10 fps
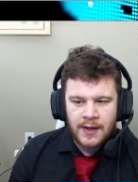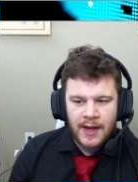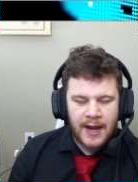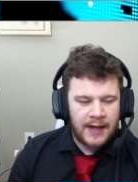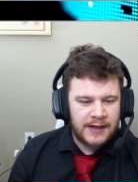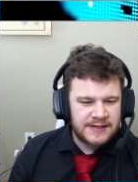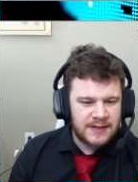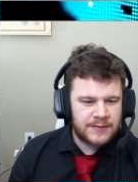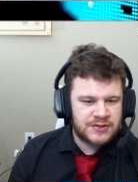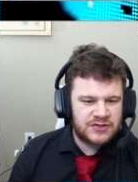
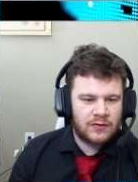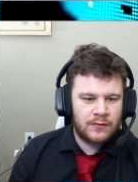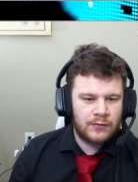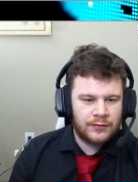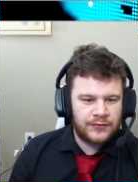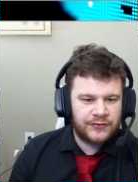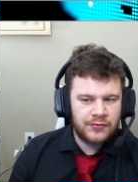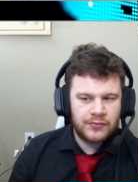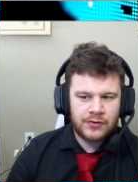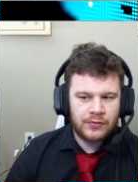Anytime a storm rolls
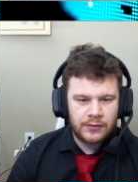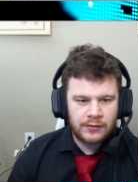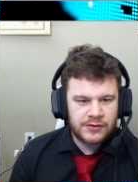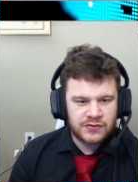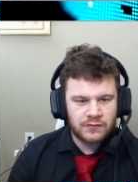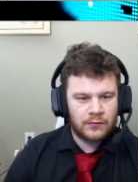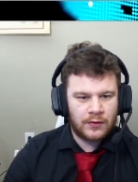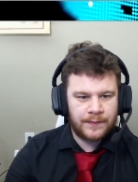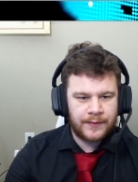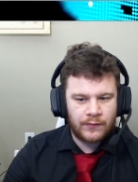through, you literally just roll
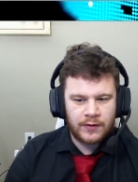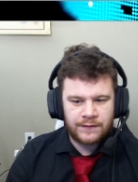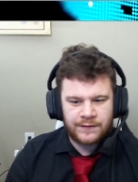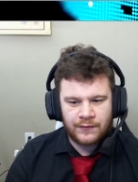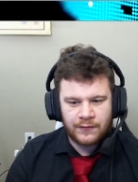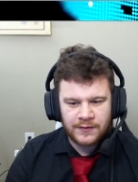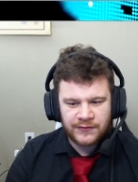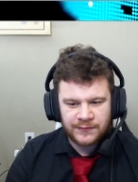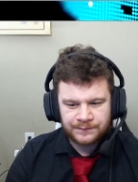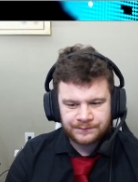up into one of the
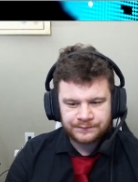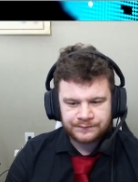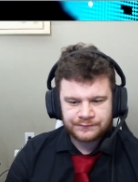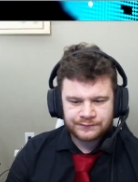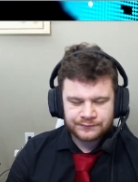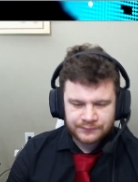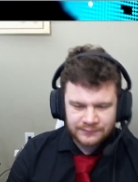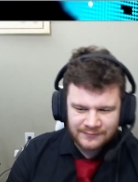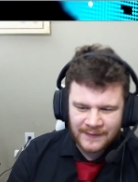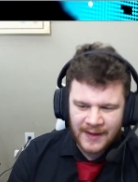fjords,
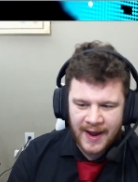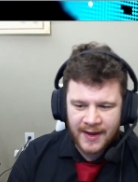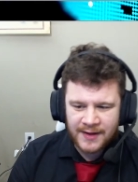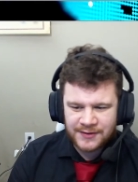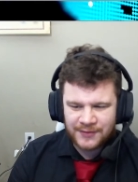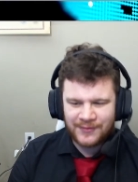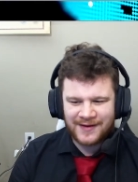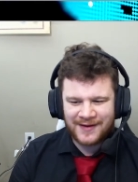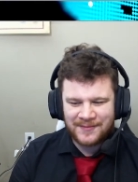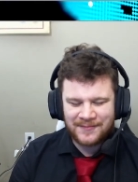and you
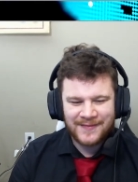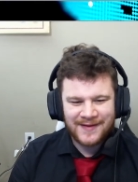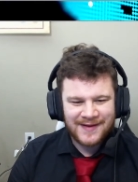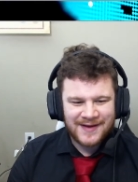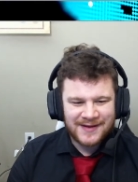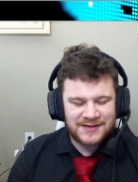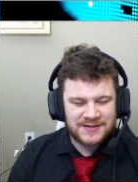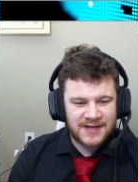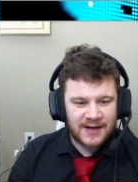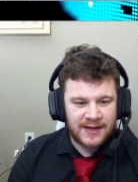
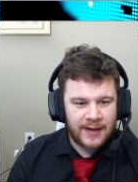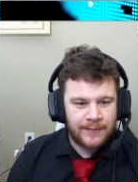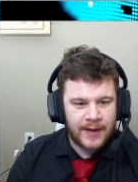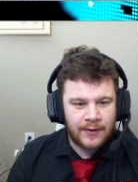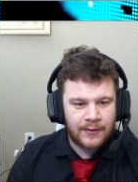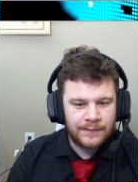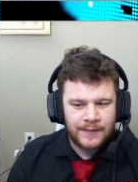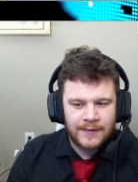just kind of camp out.